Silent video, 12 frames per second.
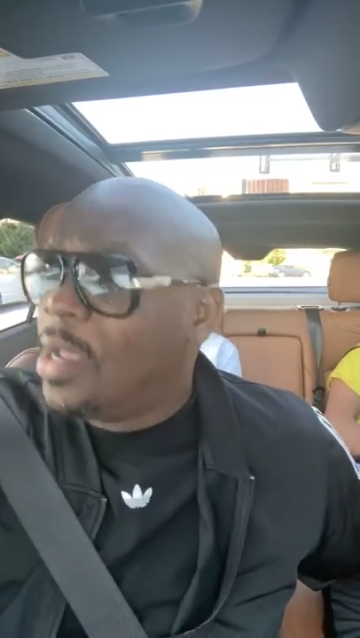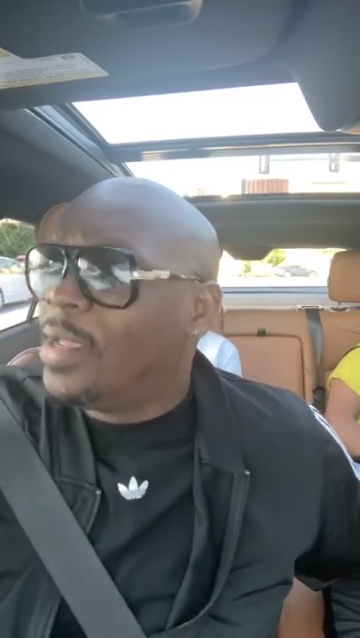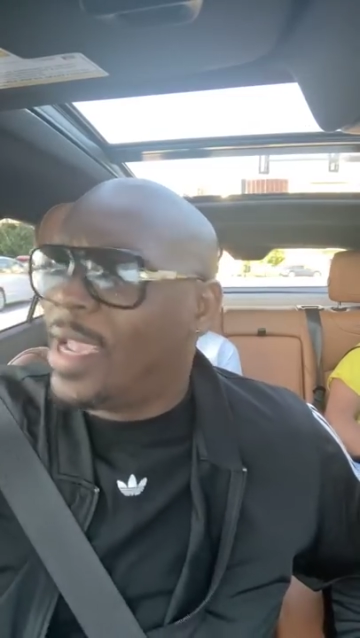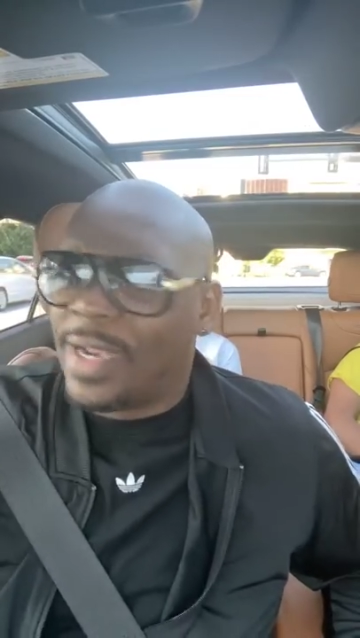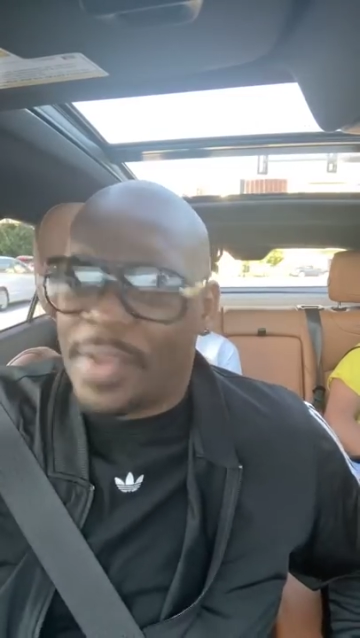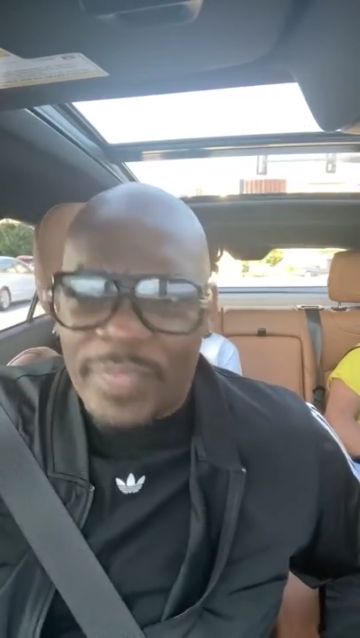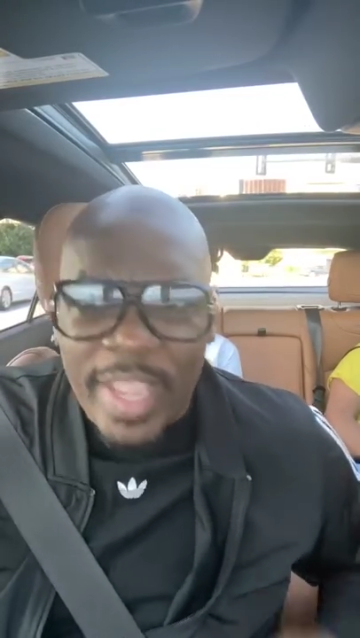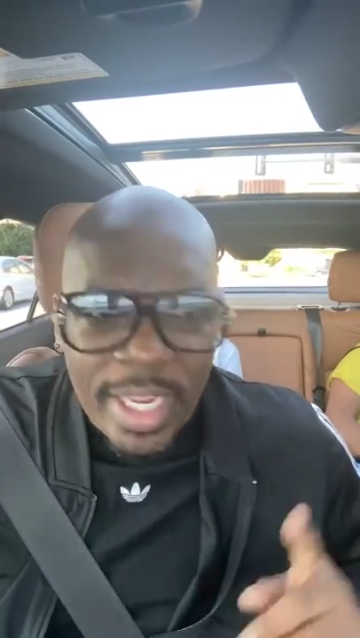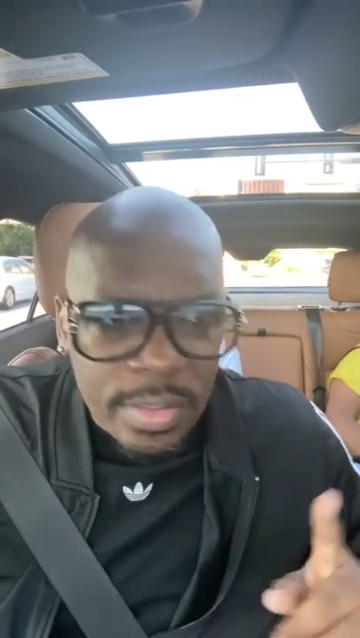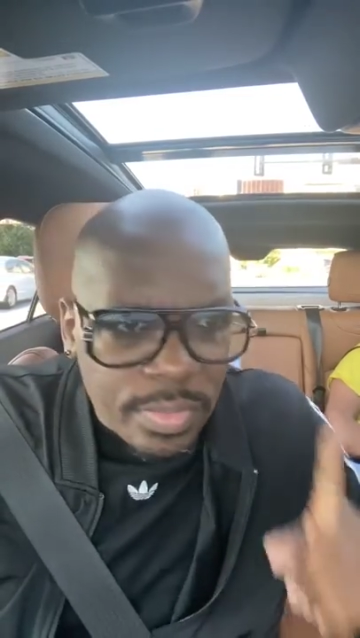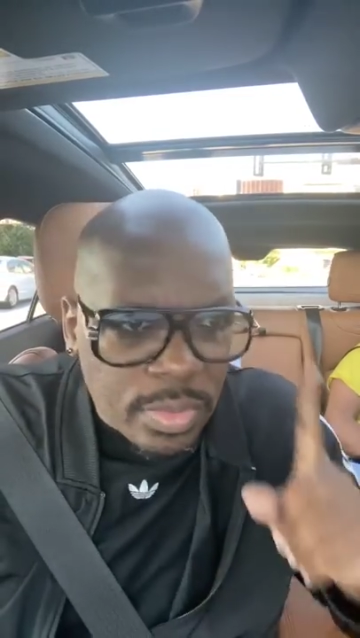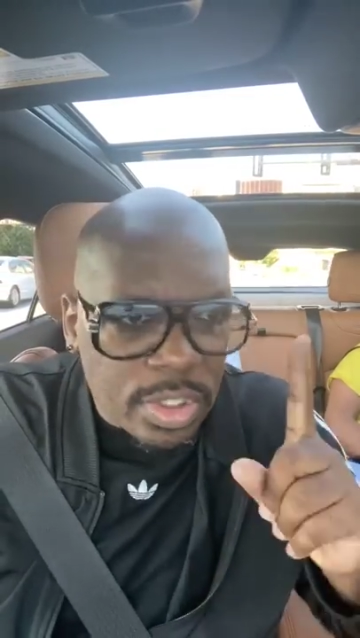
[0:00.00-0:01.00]
And I think
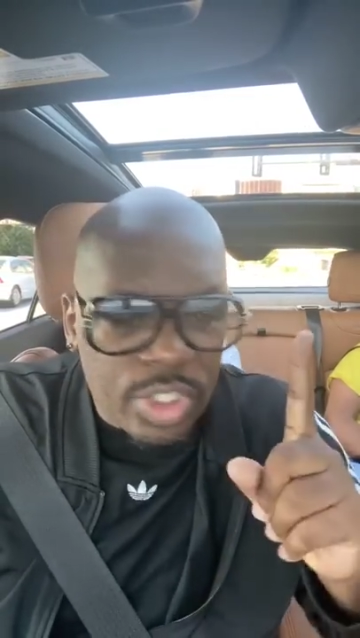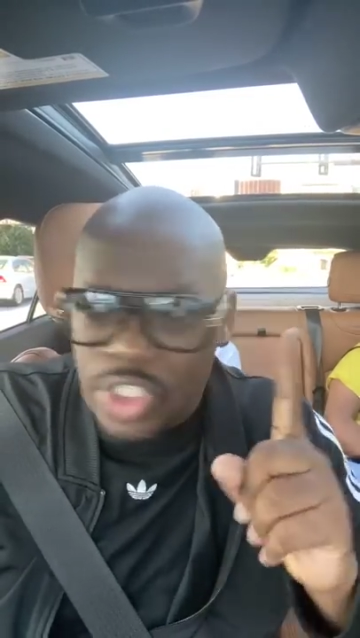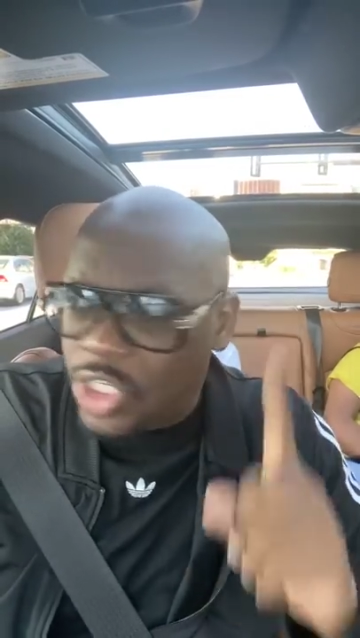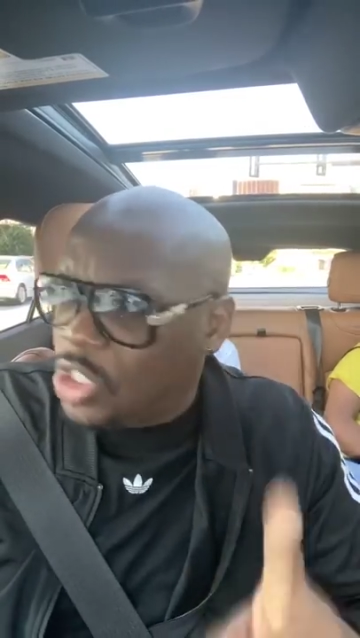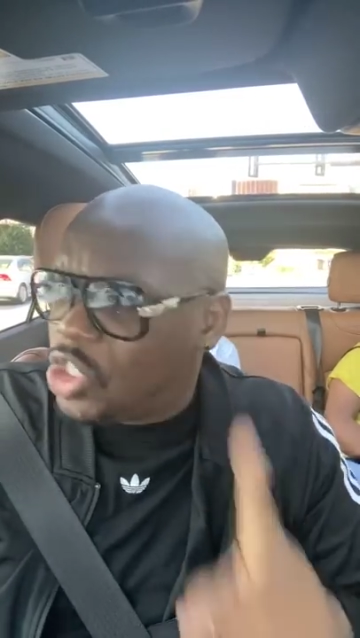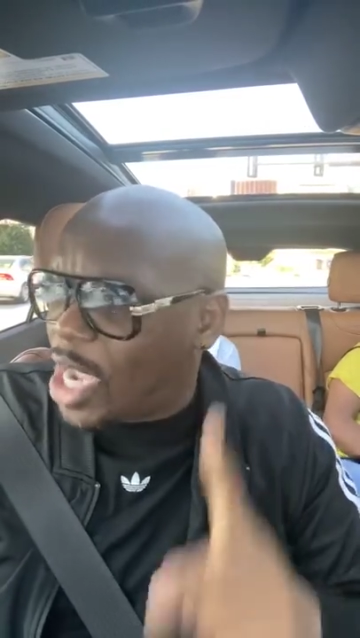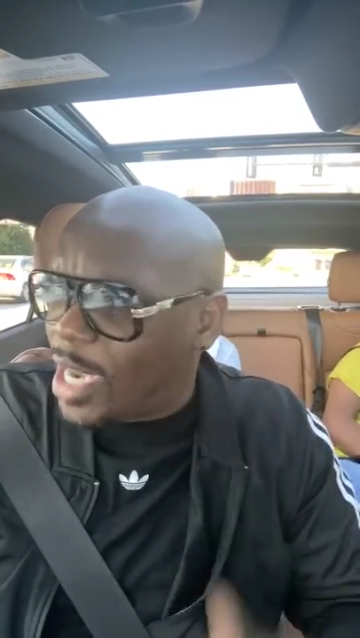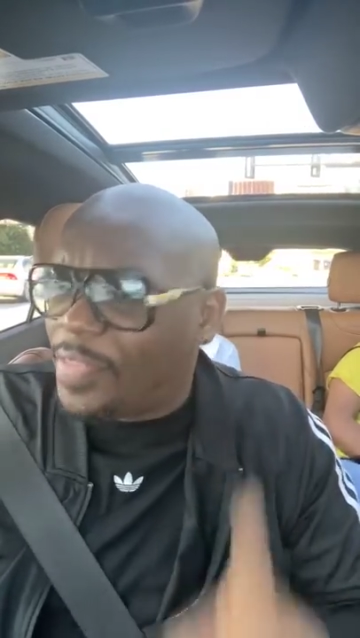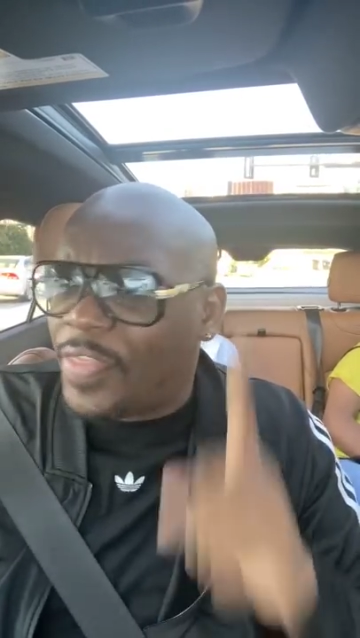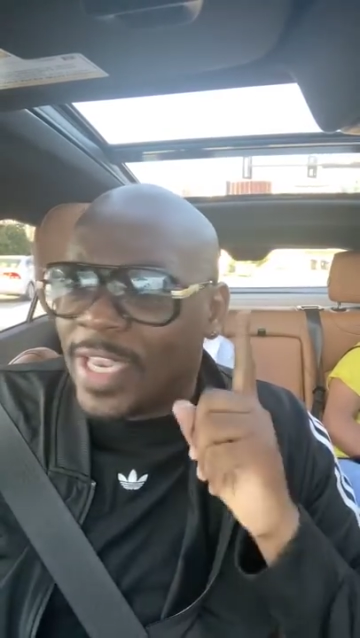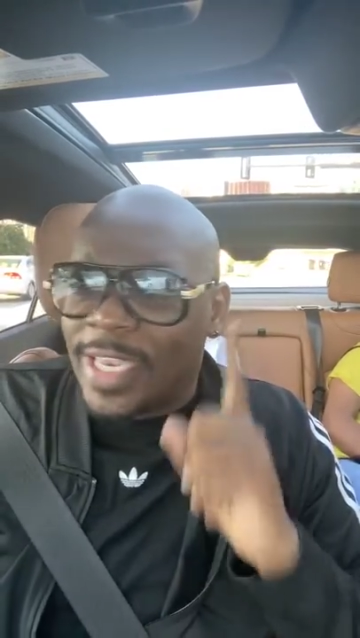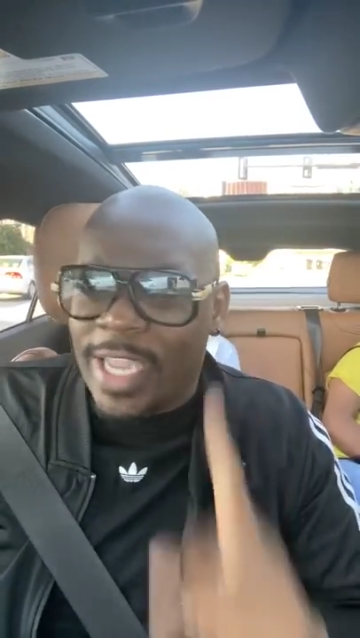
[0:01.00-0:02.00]
J-
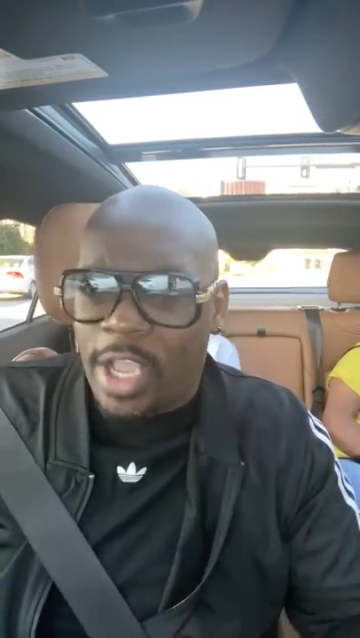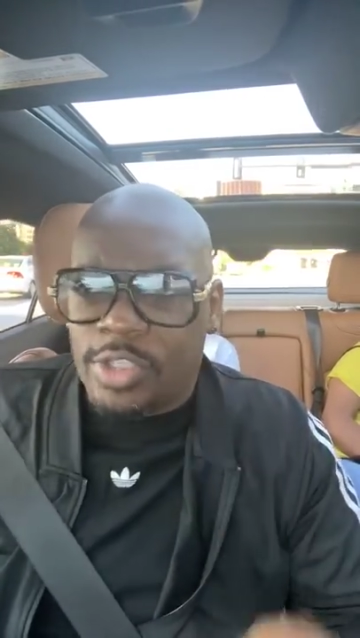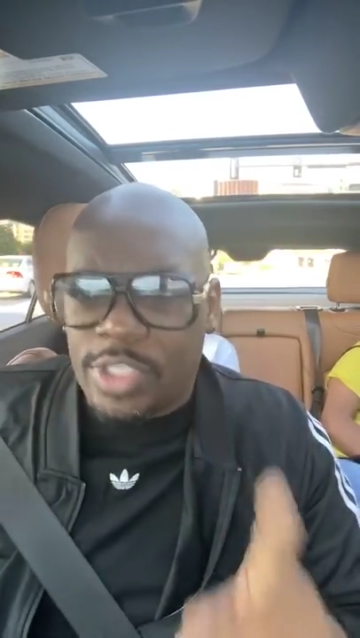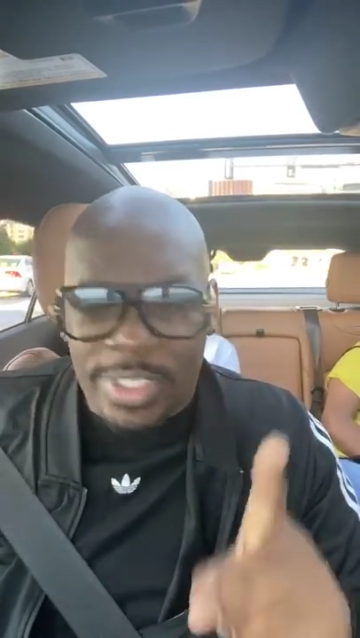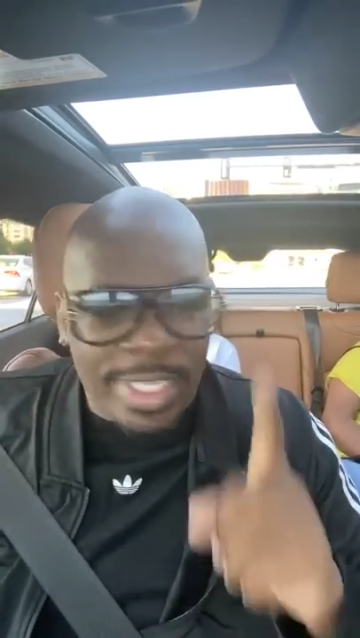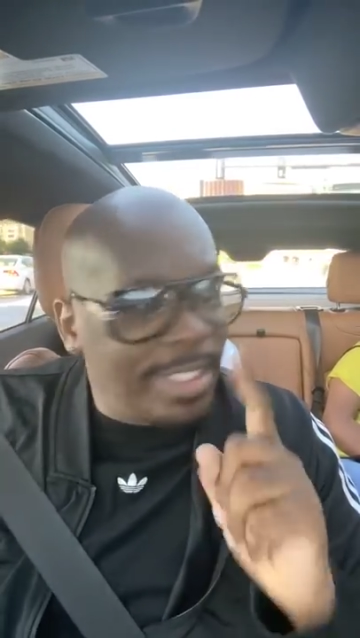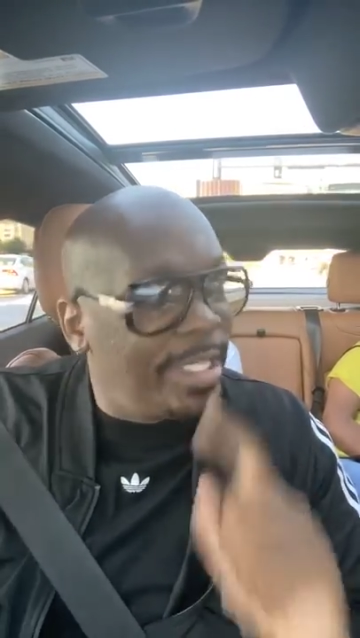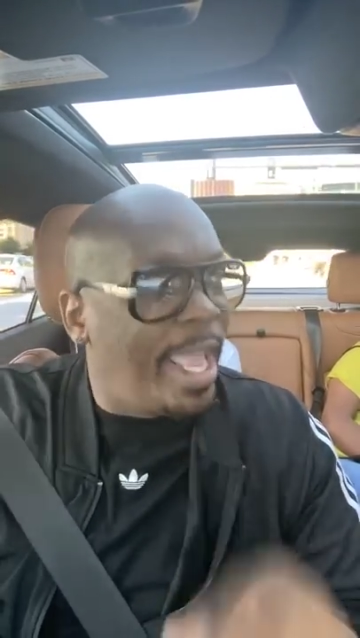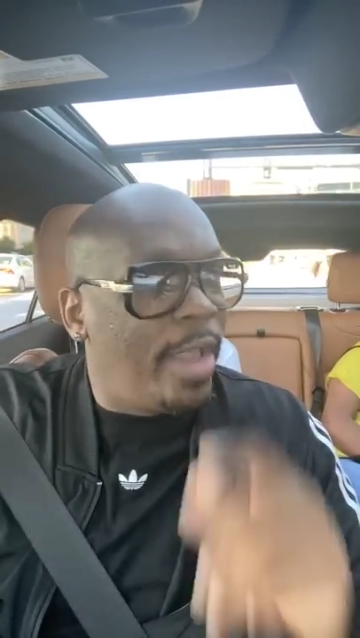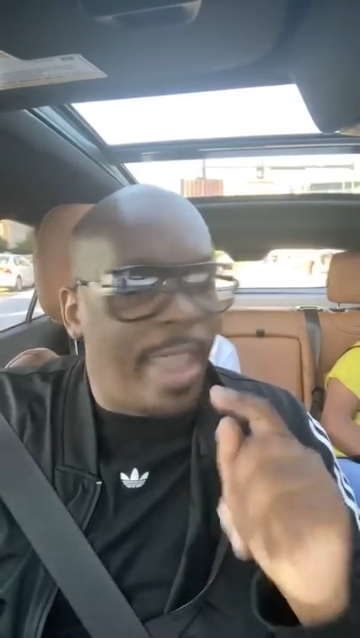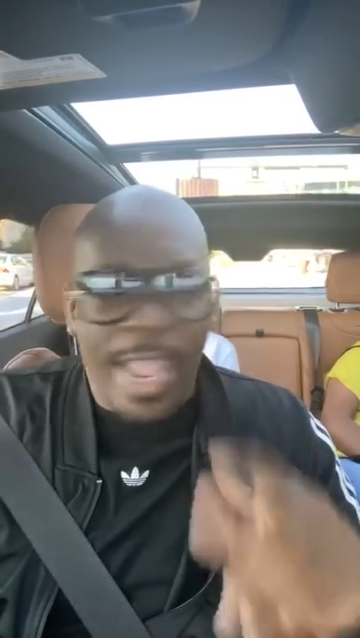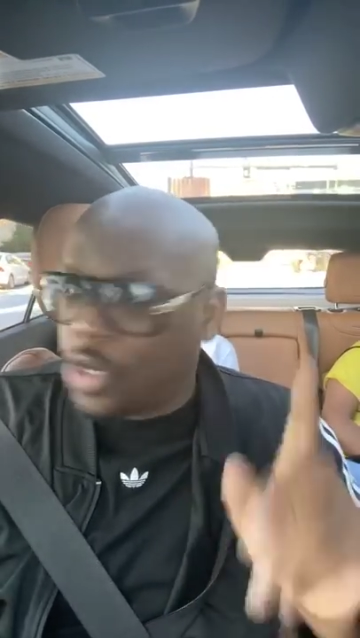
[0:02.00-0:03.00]
Jonathan Nelson, that's
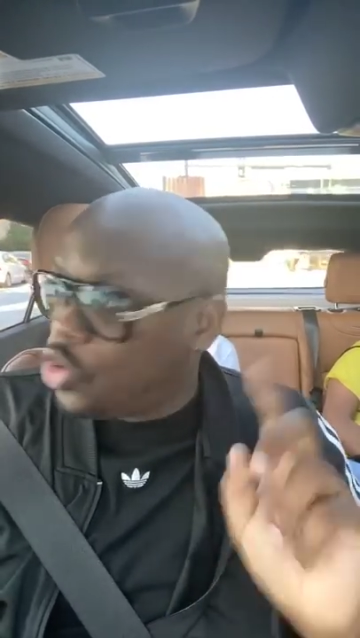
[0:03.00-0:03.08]
now at